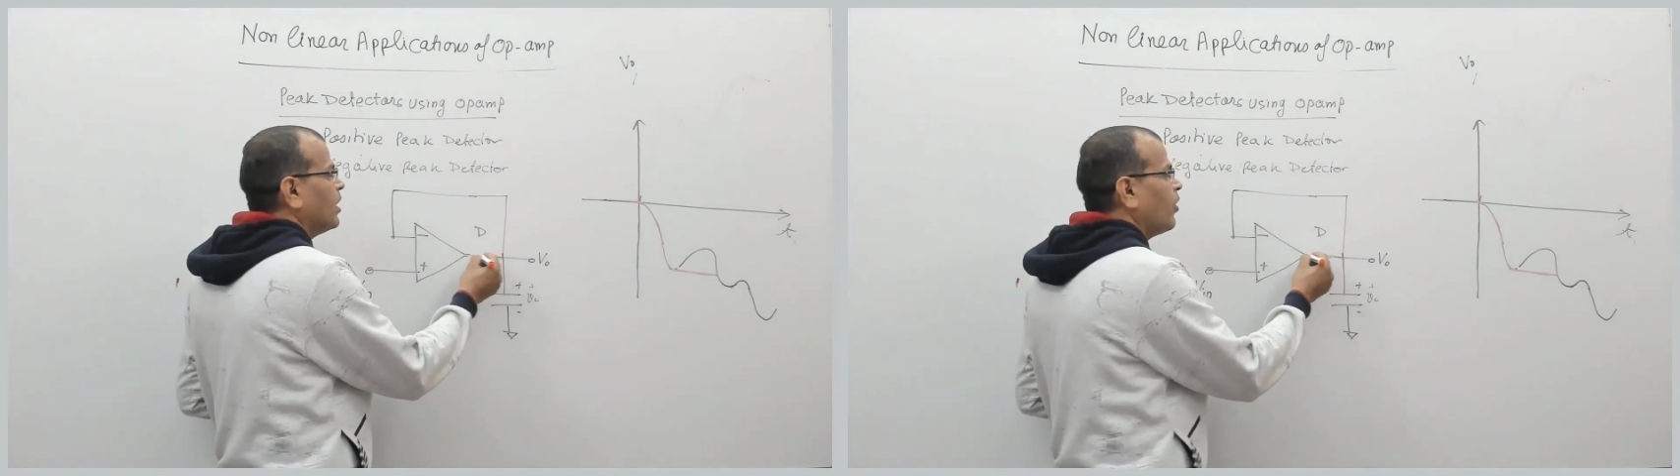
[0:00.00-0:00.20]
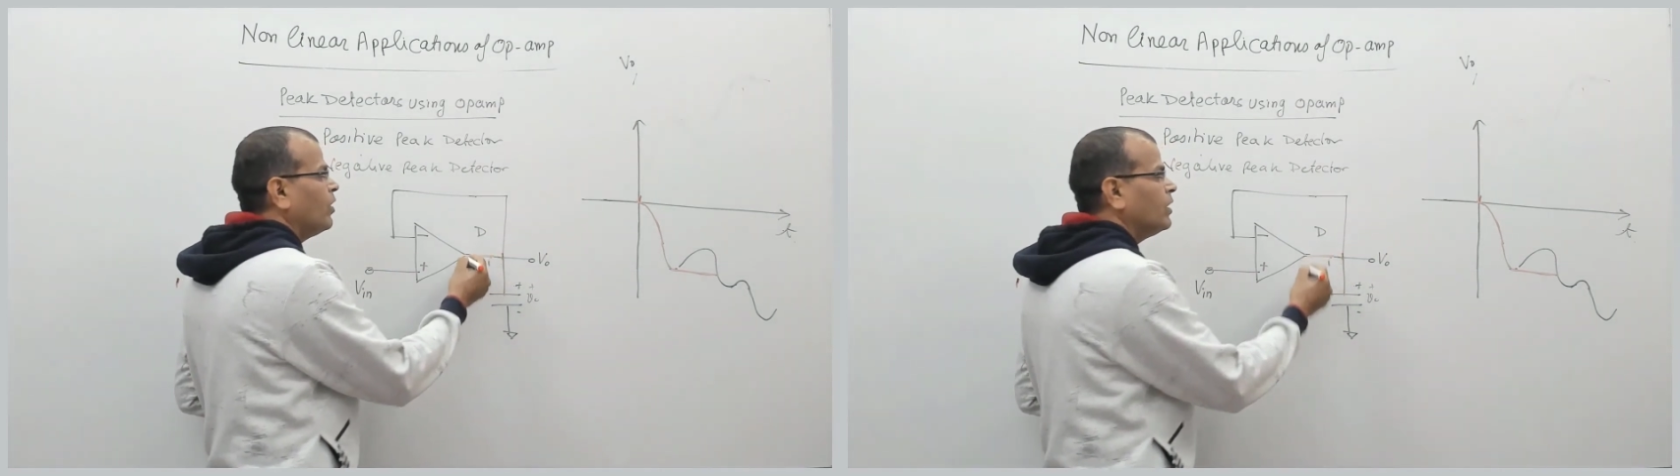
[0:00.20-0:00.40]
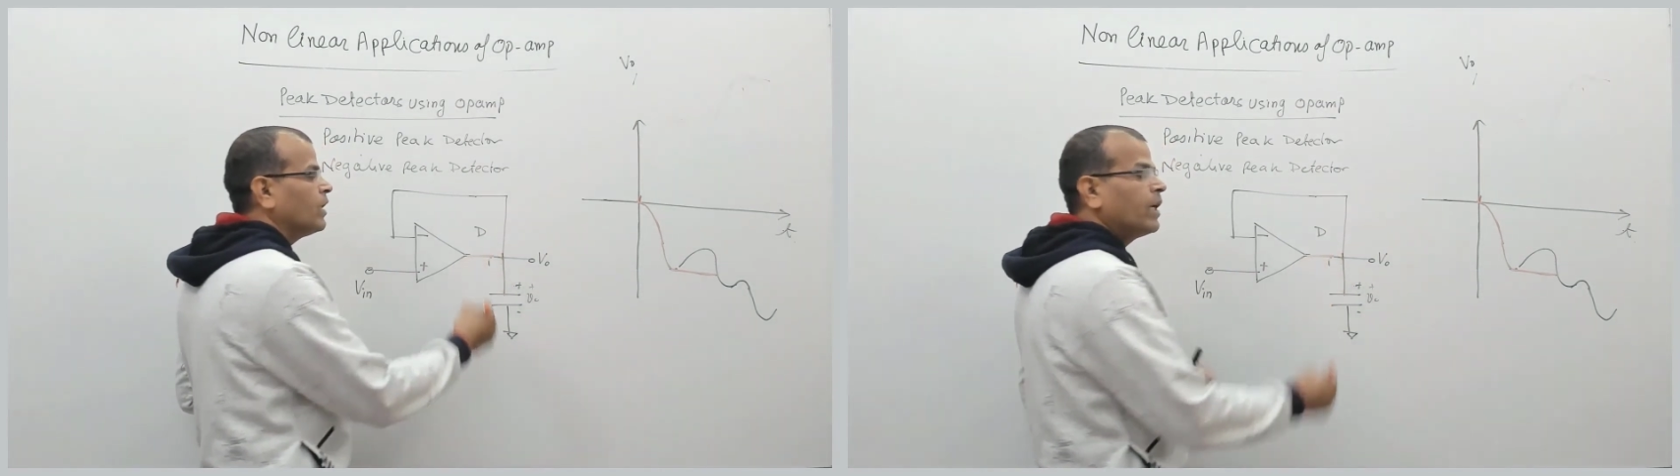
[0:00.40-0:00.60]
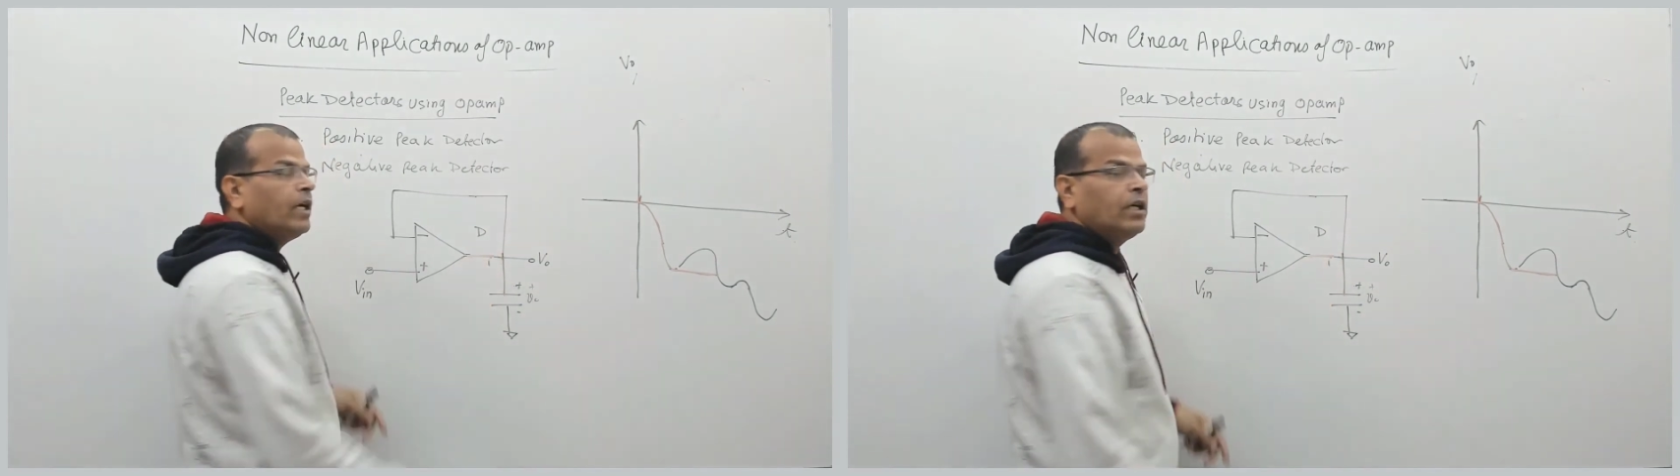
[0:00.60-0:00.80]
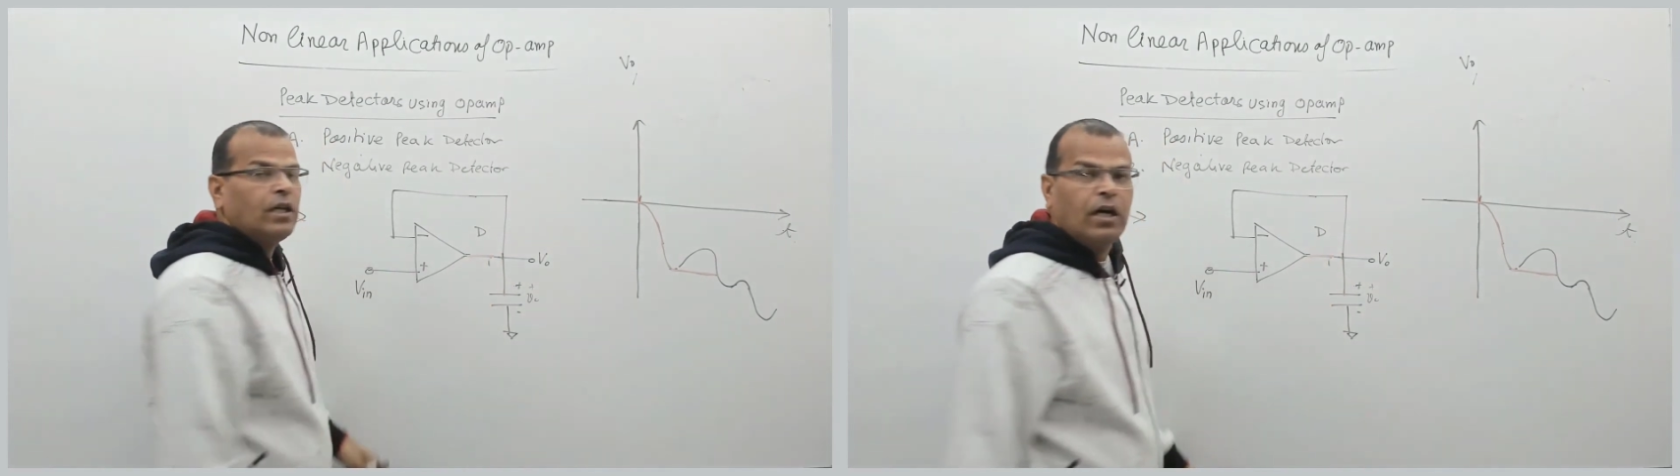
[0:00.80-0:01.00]
diode is
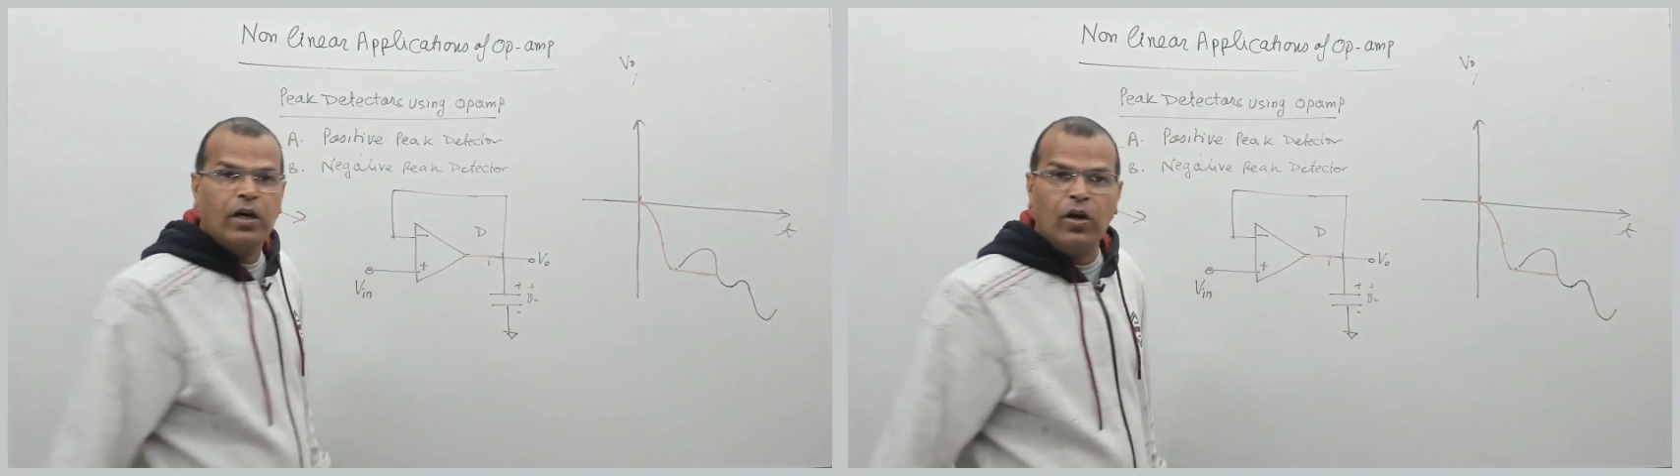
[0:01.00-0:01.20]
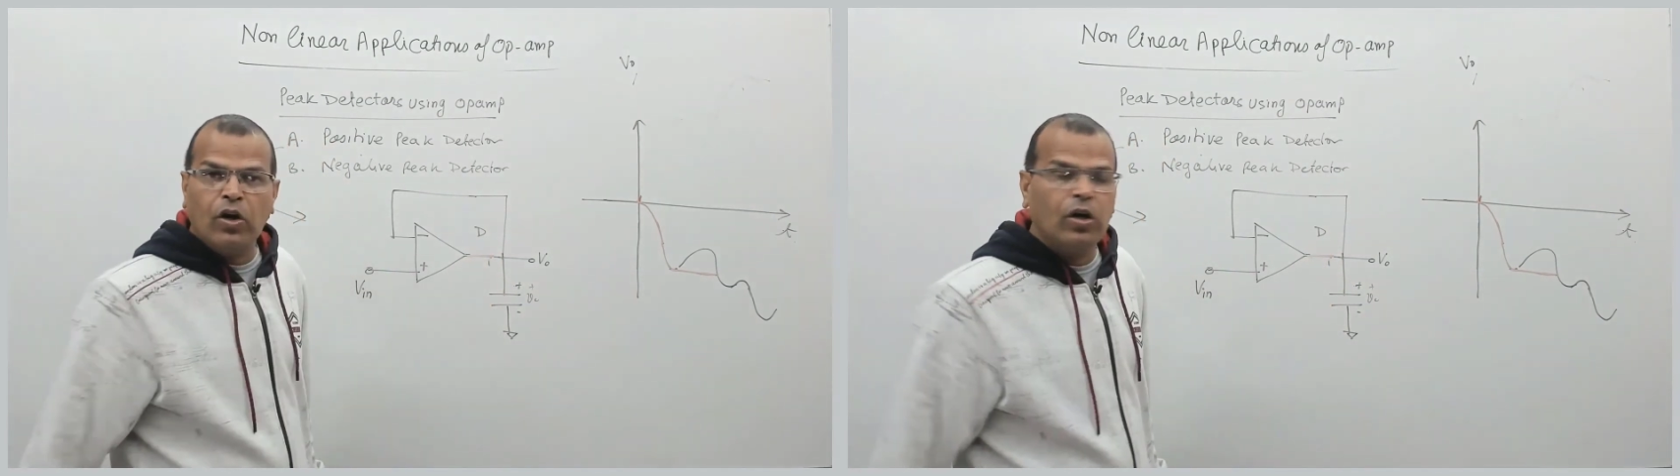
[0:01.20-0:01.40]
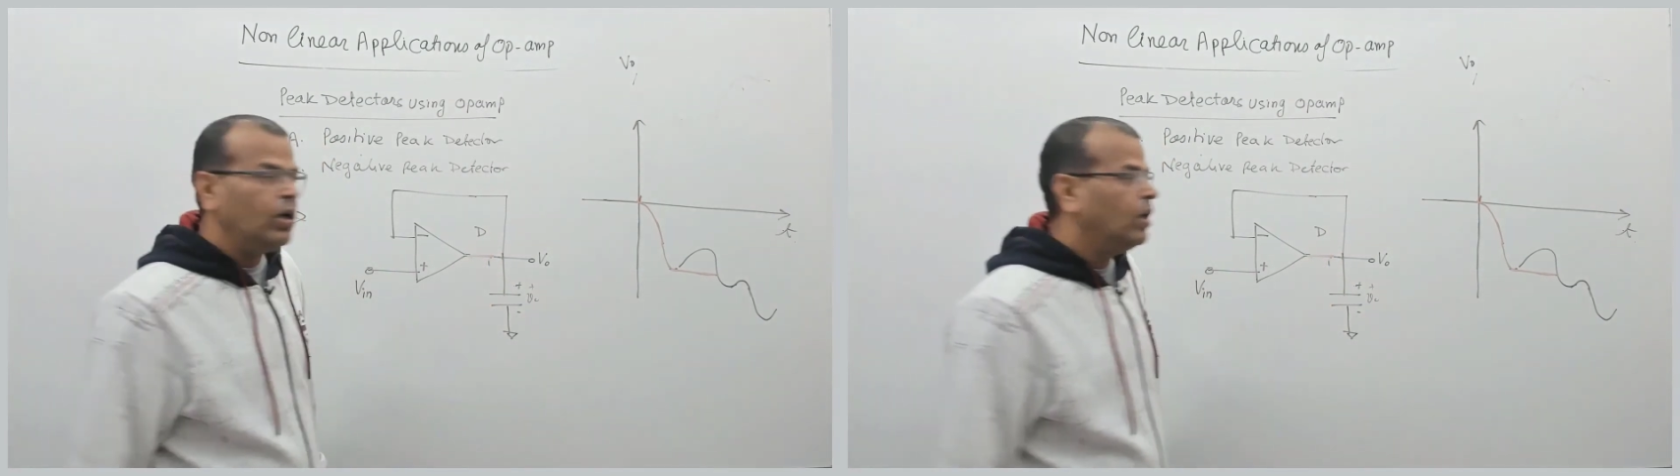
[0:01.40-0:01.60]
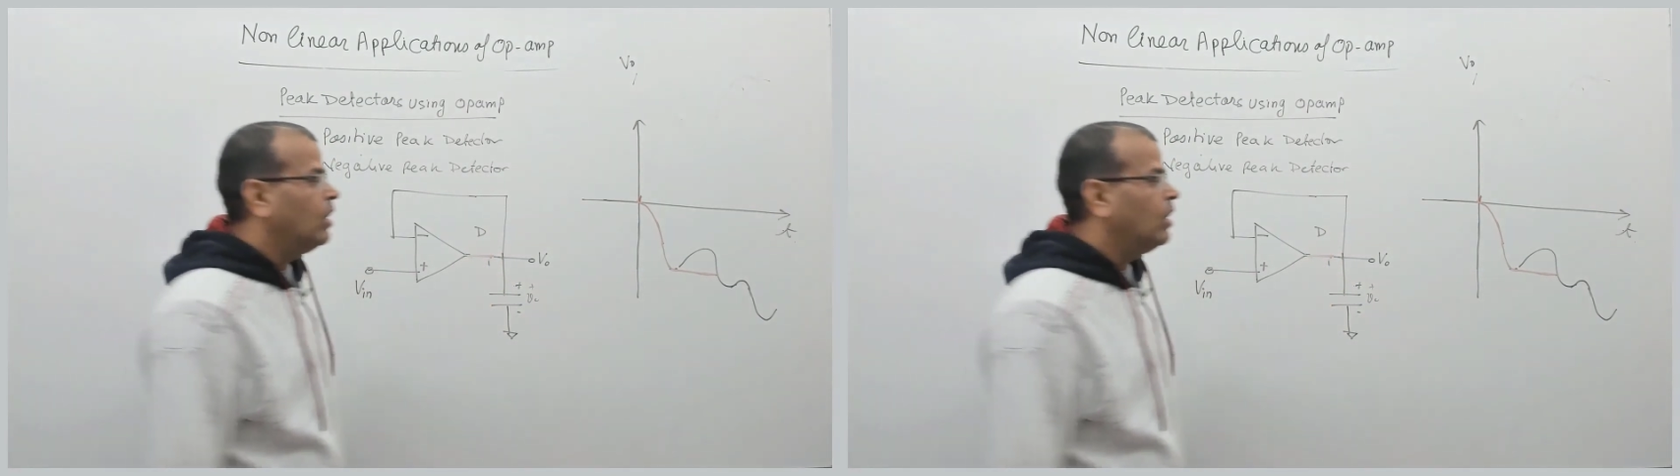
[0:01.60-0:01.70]
again turned on